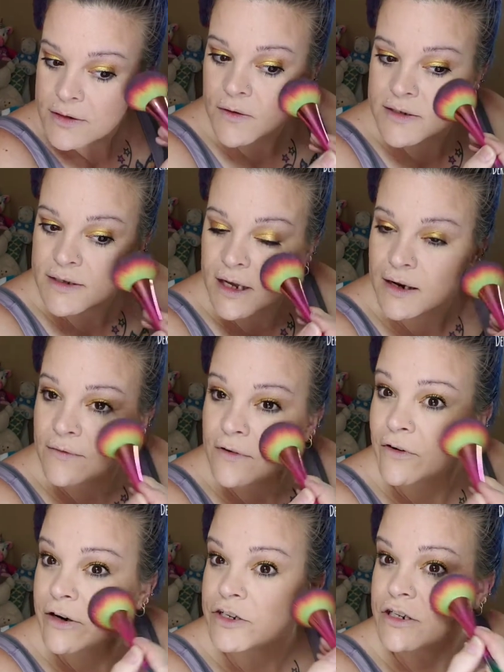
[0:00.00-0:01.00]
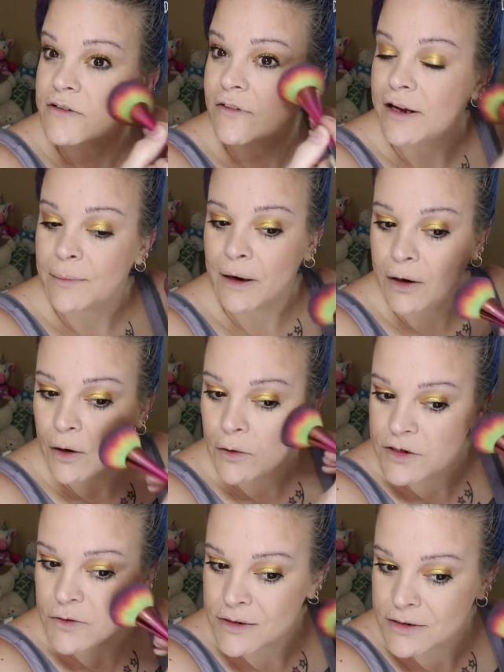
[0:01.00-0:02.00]
So this is kind of a version of like my
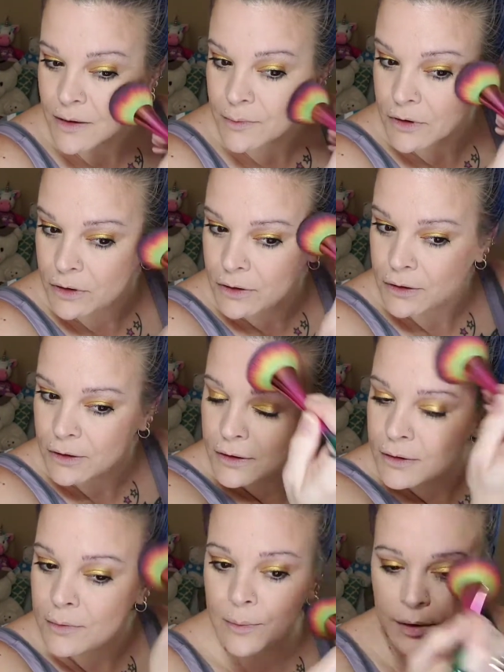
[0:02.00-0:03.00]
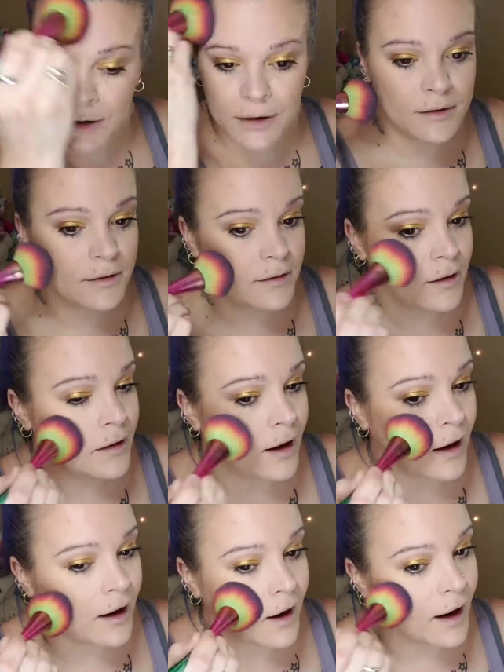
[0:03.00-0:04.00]
go-to summer look, but
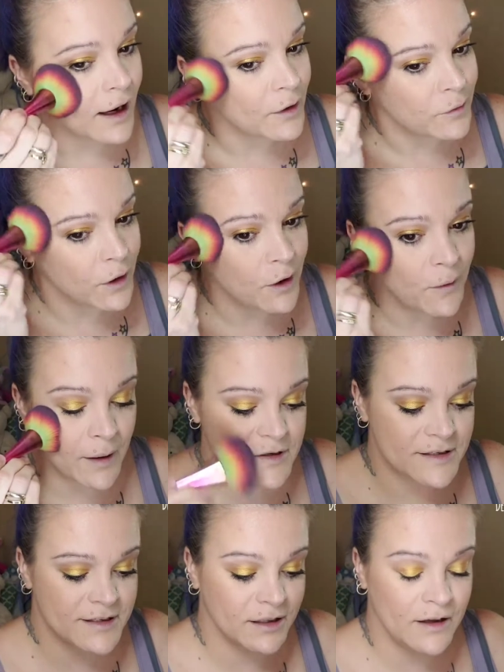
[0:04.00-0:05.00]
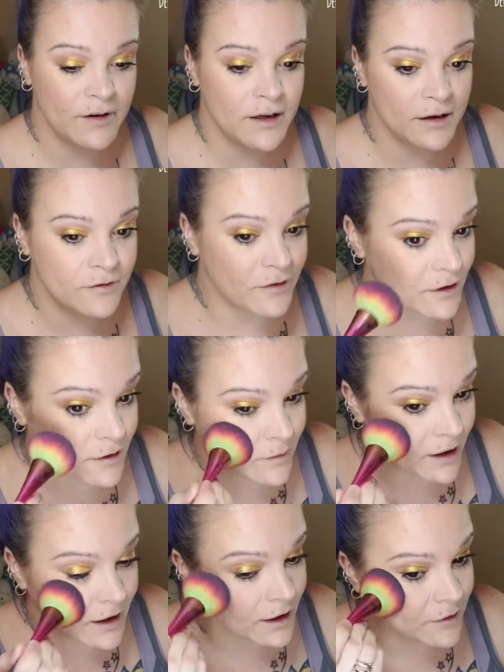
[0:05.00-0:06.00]
I don't know, I'm just loving it
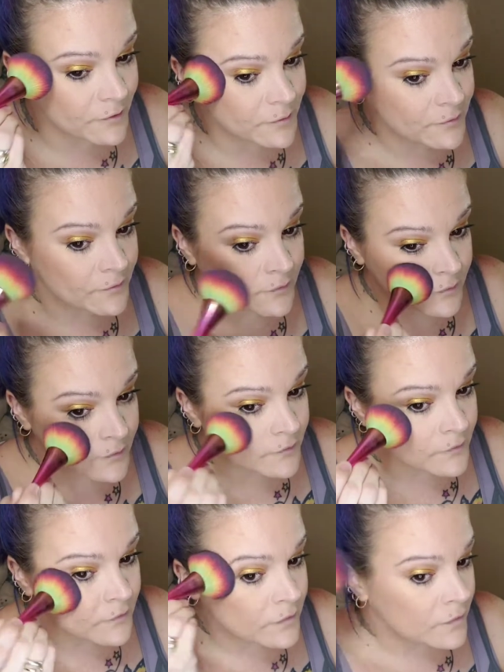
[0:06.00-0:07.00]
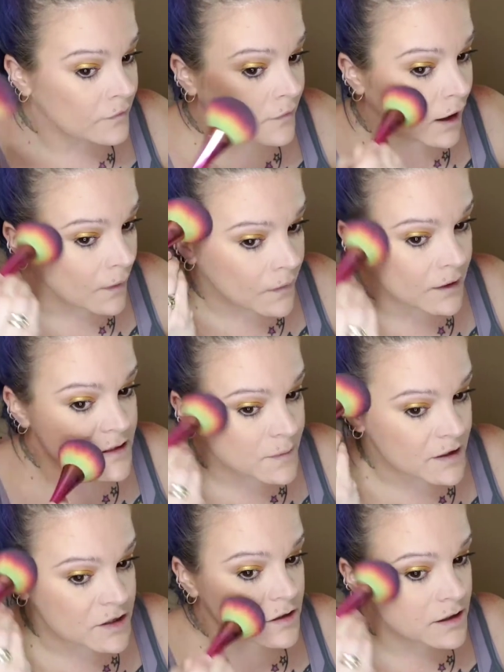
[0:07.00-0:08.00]
for right now. I think
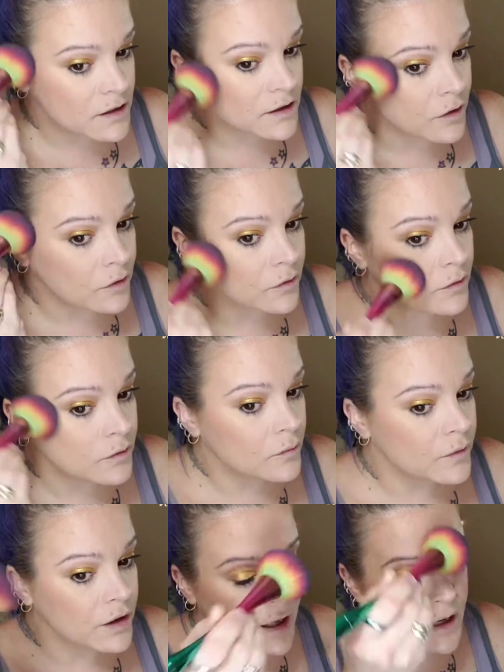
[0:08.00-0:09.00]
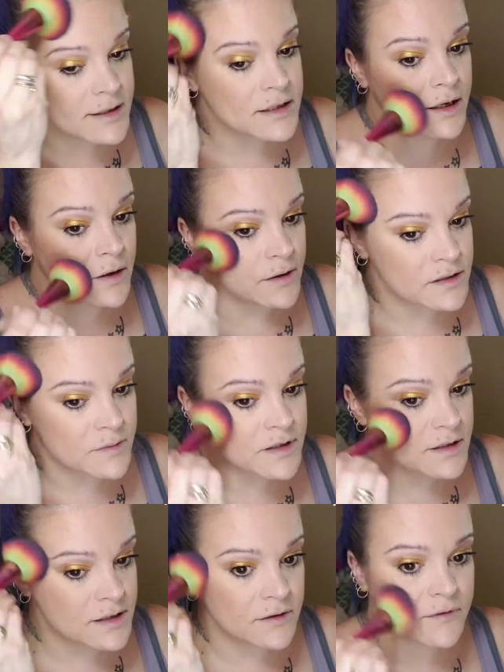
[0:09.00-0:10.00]
especially, you know, when you head into like
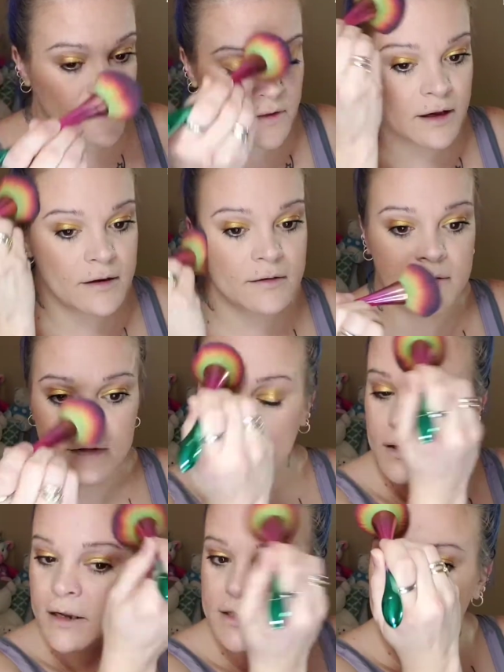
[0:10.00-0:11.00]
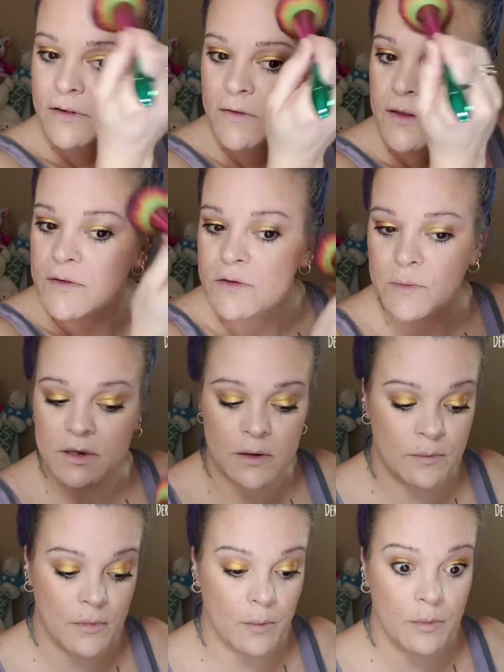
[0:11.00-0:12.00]
Christmas and stuff like that, definitely think this would
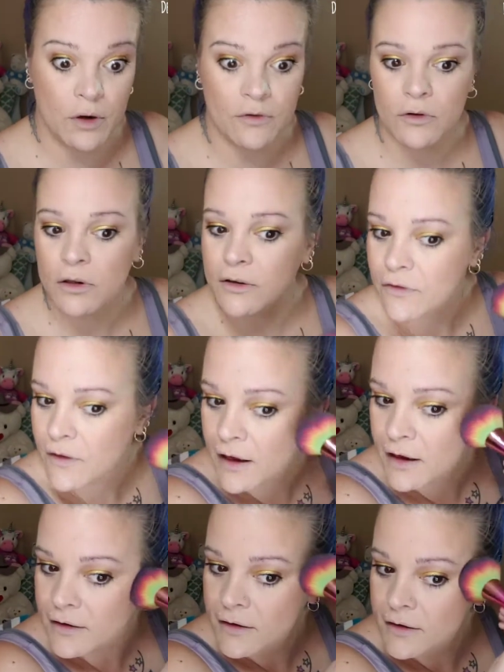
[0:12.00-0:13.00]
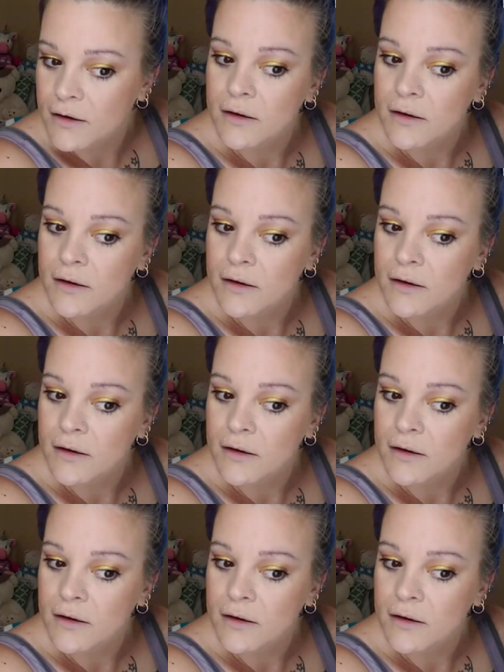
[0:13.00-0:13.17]
be a beautiful look for that.